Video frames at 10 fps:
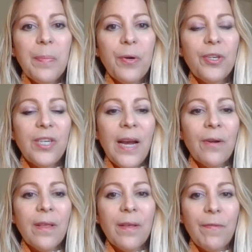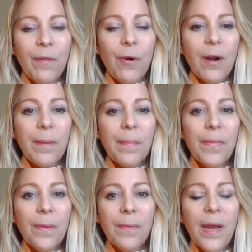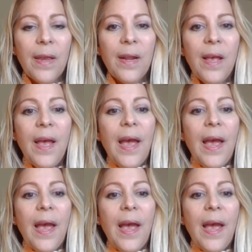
pushed down to the floor, right?